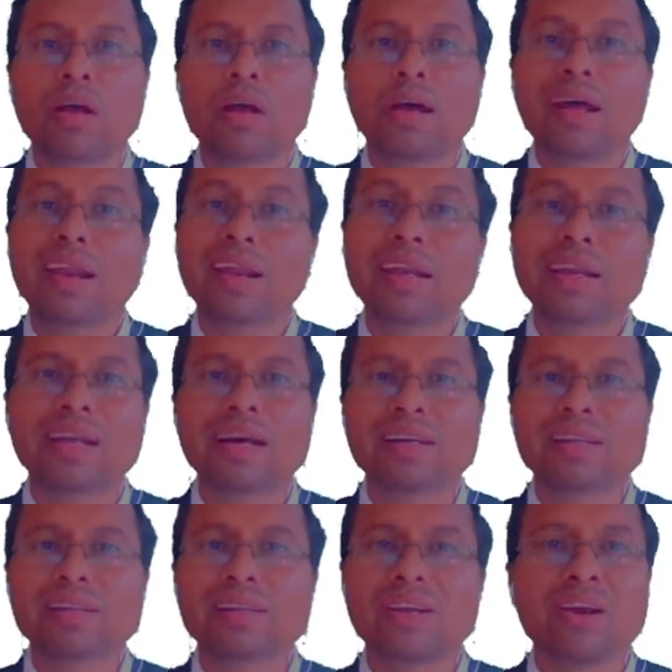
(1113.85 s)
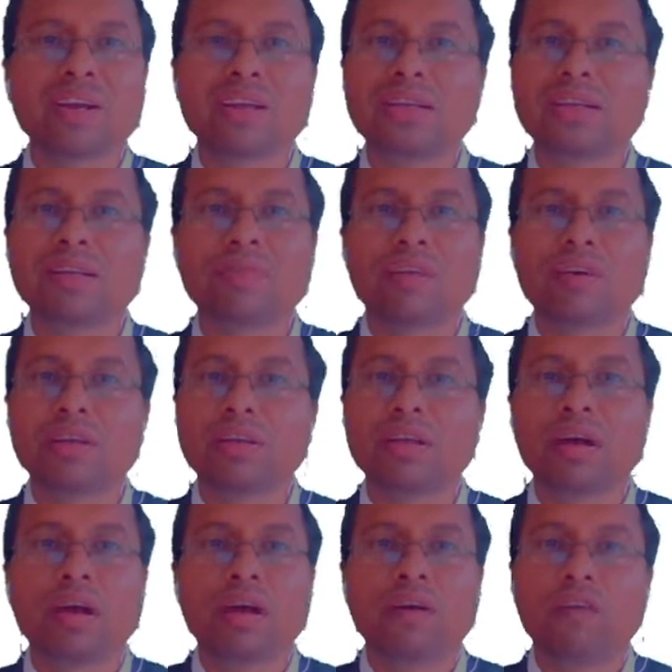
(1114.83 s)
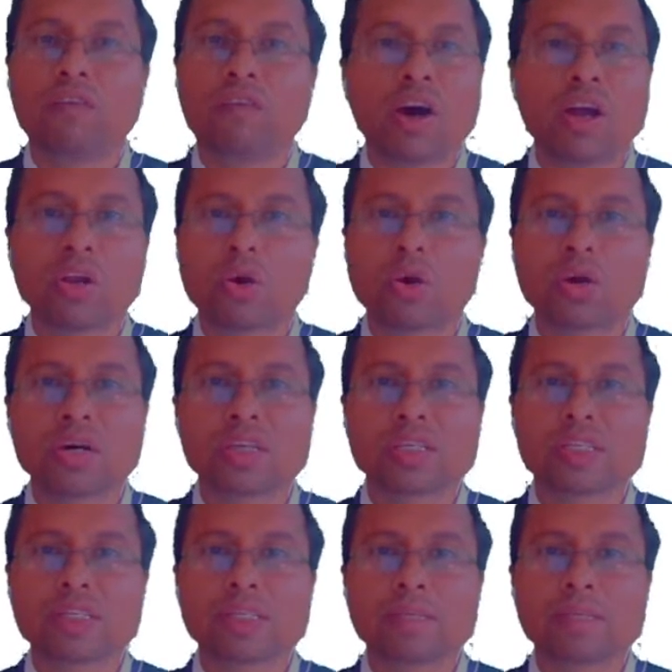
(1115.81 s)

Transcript: leaders, not for the followers.